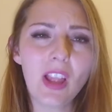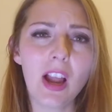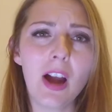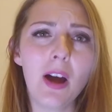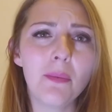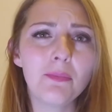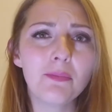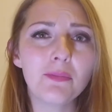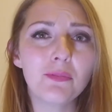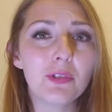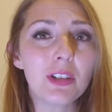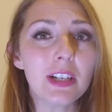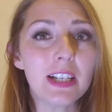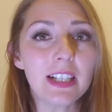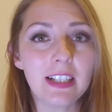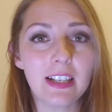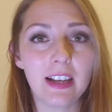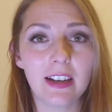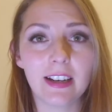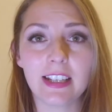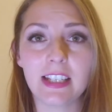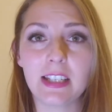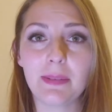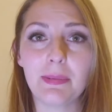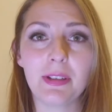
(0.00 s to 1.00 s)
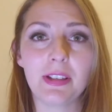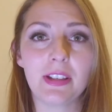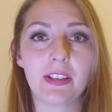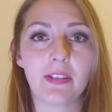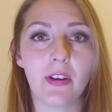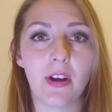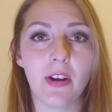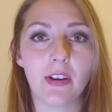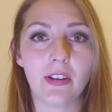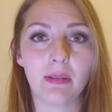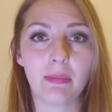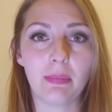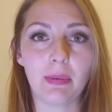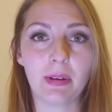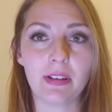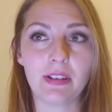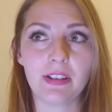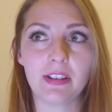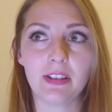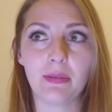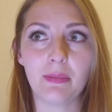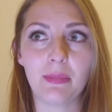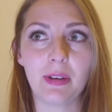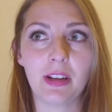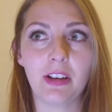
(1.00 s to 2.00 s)
I'm really lucky to be surrounded by
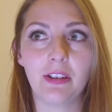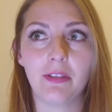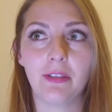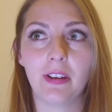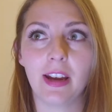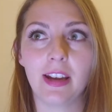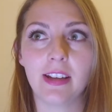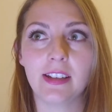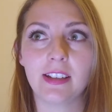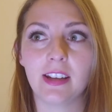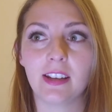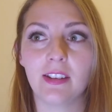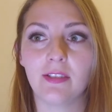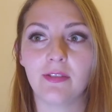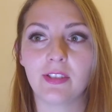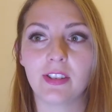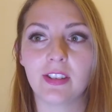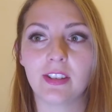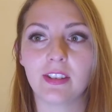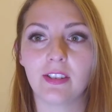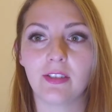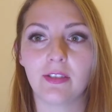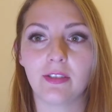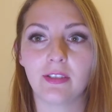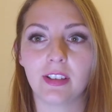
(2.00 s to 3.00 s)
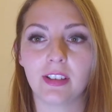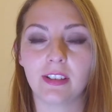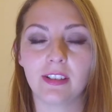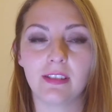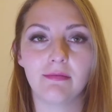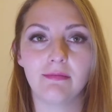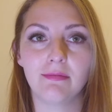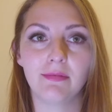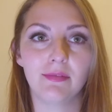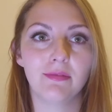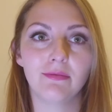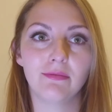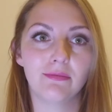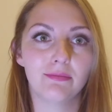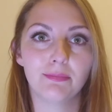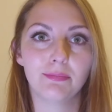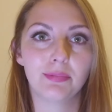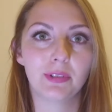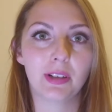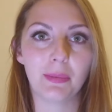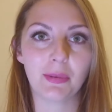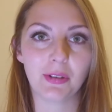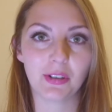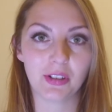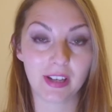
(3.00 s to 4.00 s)
so many creatives on a
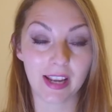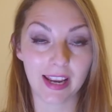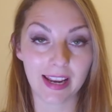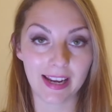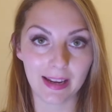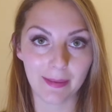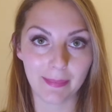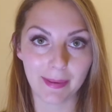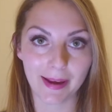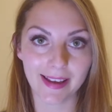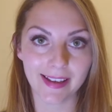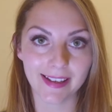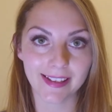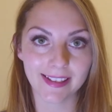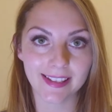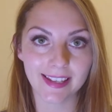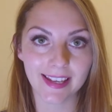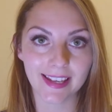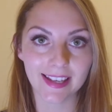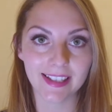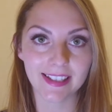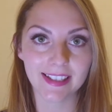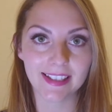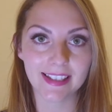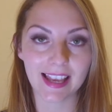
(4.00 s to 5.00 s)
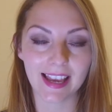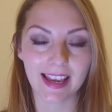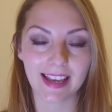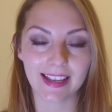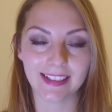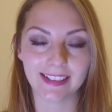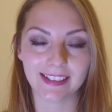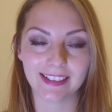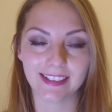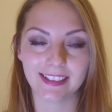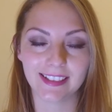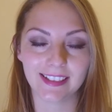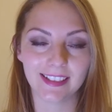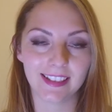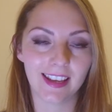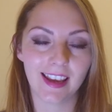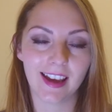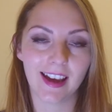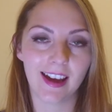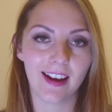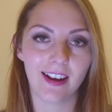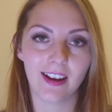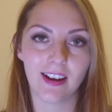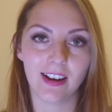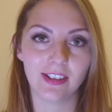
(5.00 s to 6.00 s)
pretty much daily basis, and
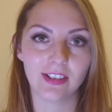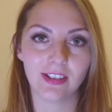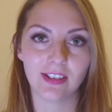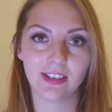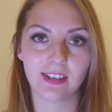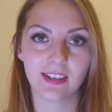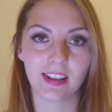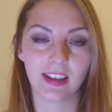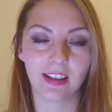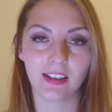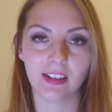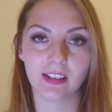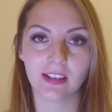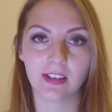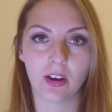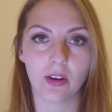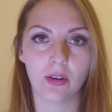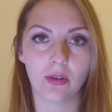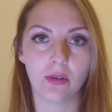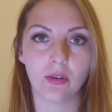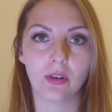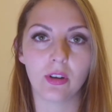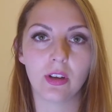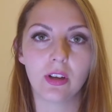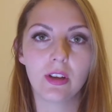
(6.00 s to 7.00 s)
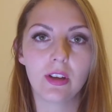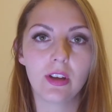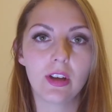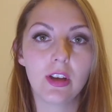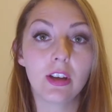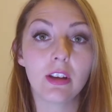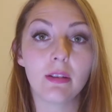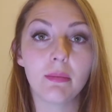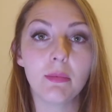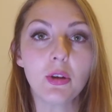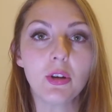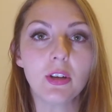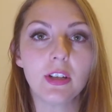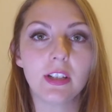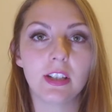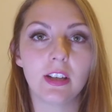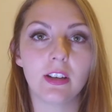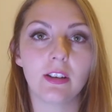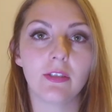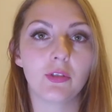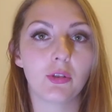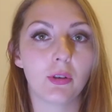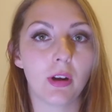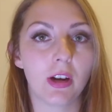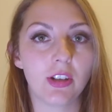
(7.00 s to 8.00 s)
yeah, I just think this whole community
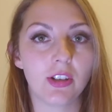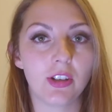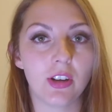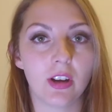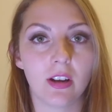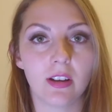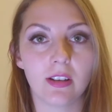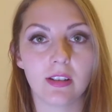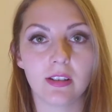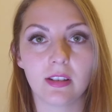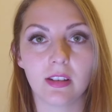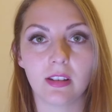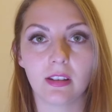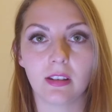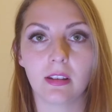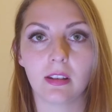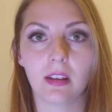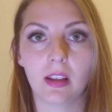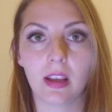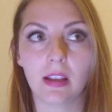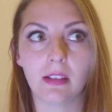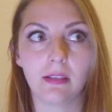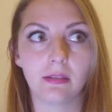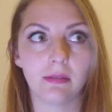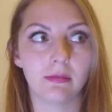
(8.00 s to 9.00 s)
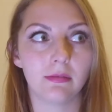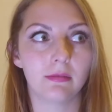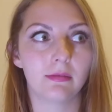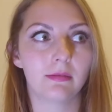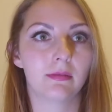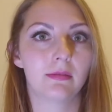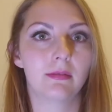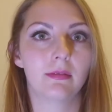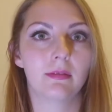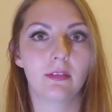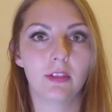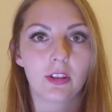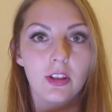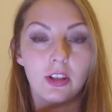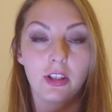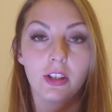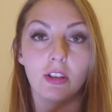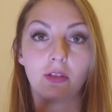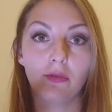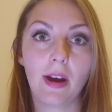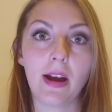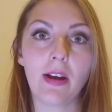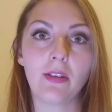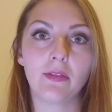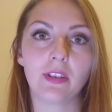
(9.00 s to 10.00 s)
of trash arts and the
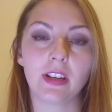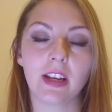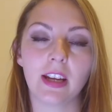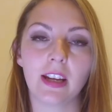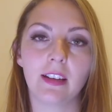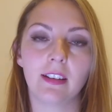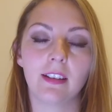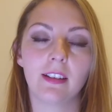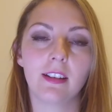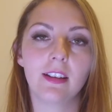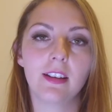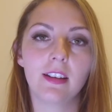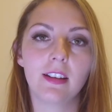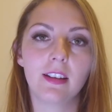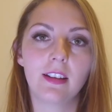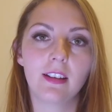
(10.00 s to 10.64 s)
surrounding,